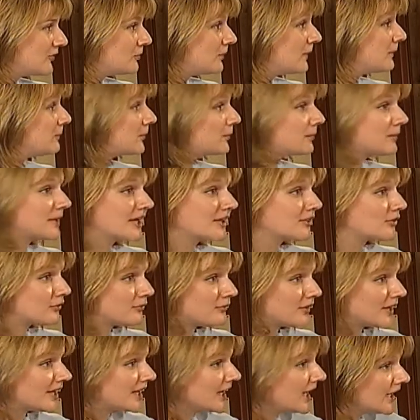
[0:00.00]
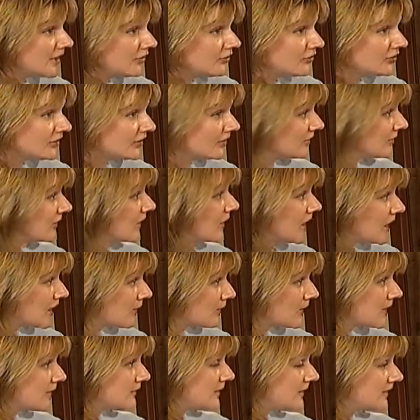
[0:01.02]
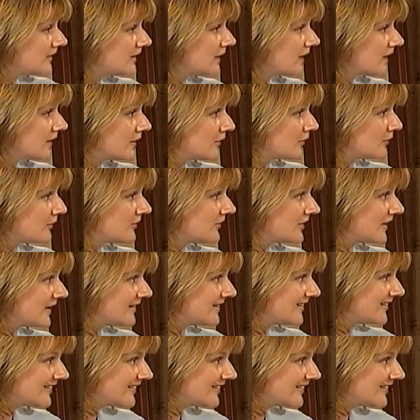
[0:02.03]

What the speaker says: People plan their vacations around visiting those sites.